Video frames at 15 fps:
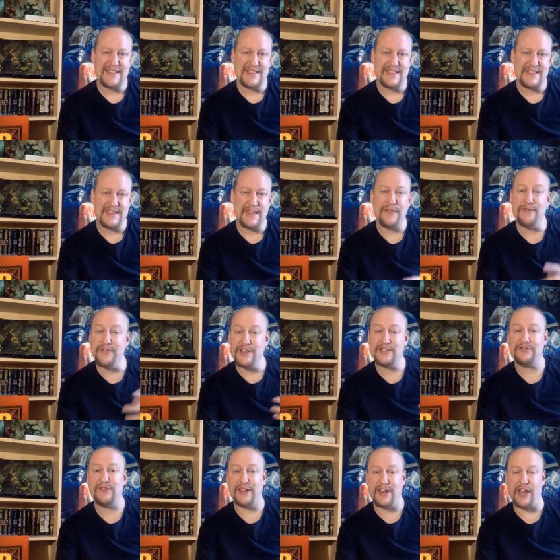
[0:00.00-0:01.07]
In this
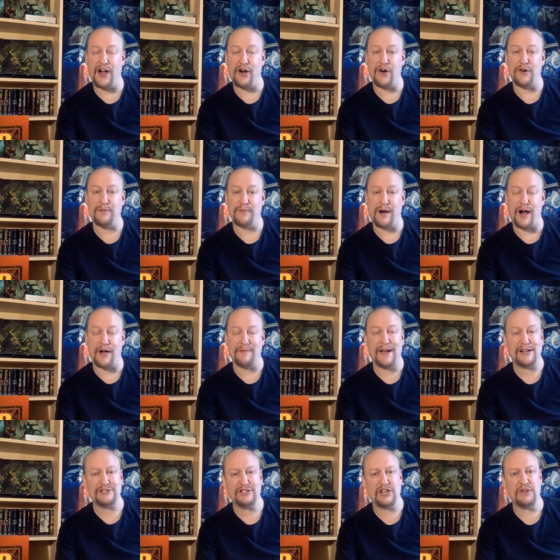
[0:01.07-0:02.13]
video, I'm
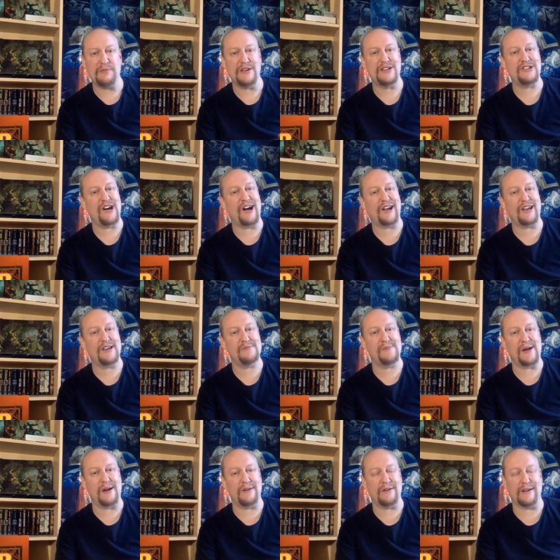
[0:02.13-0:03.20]
actually going to be talking
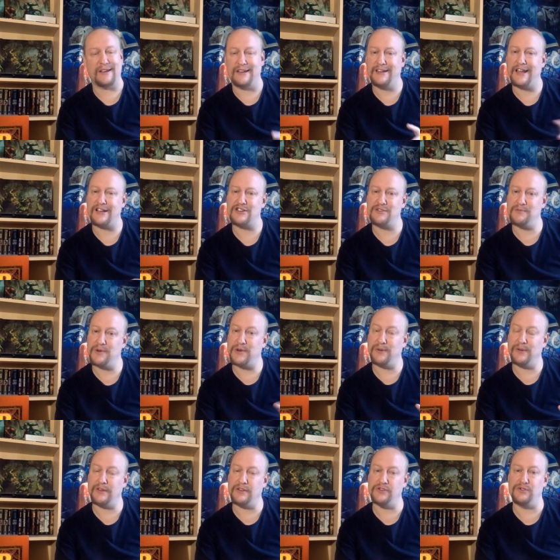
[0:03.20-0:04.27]
about a connection
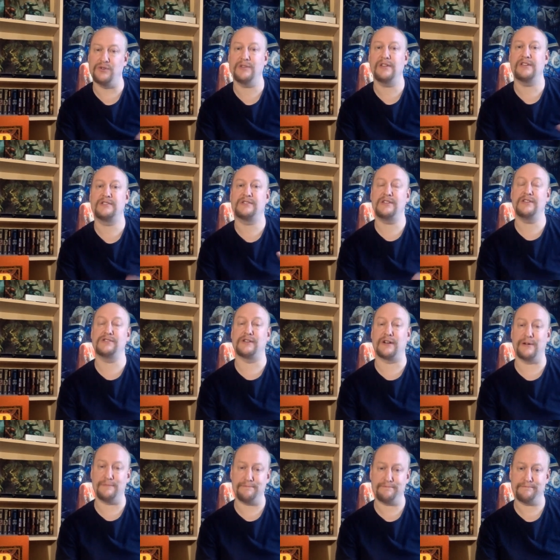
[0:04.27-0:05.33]
between Julius Caesar
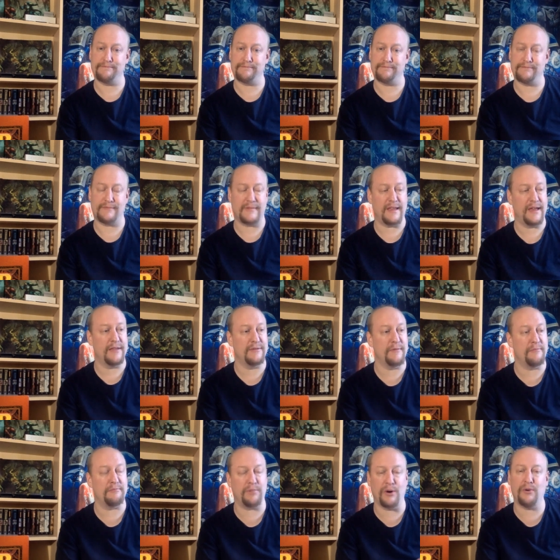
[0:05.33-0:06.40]
and the
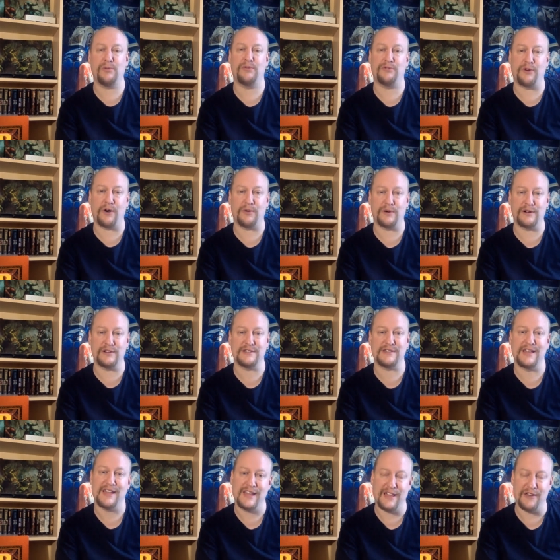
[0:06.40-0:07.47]
bolt throwers
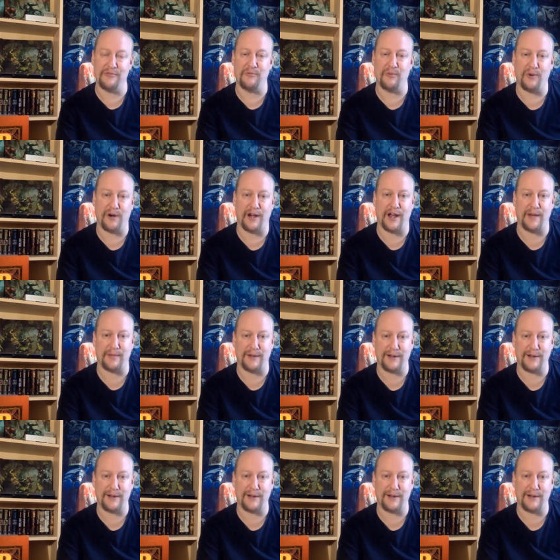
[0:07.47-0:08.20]
in Warhammer.